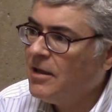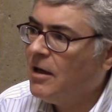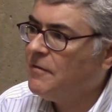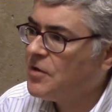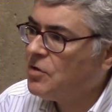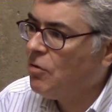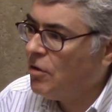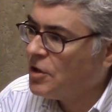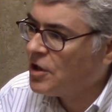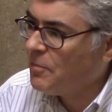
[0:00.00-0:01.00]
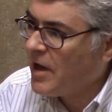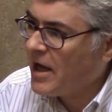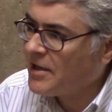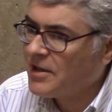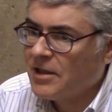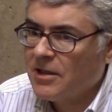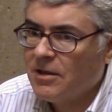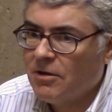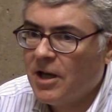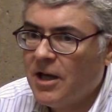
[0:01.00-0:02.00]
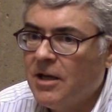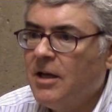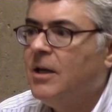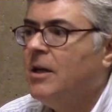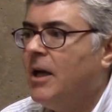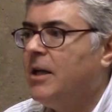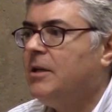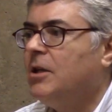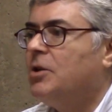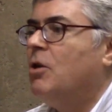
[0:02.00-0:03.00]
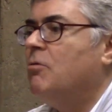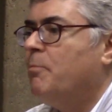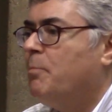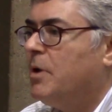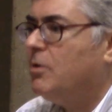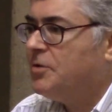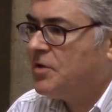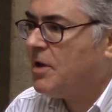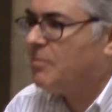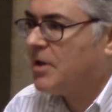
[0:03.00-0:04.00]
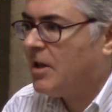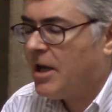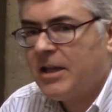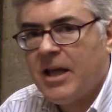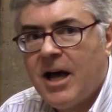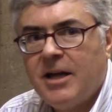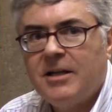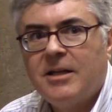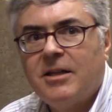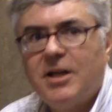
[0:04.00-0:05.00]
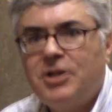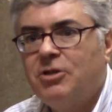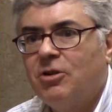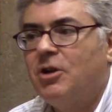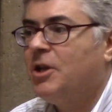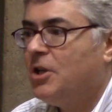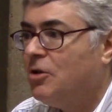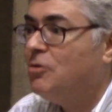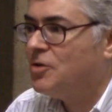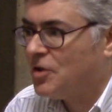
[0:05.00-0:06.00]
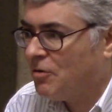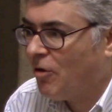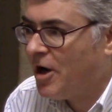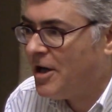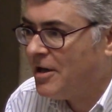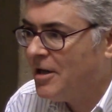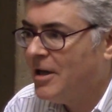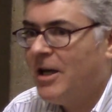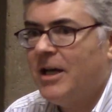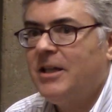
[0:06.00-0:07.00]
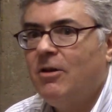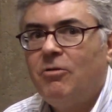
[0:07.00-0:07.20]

of storage capacity, okay? And you don't build something like that unless you're going to use it, right? And the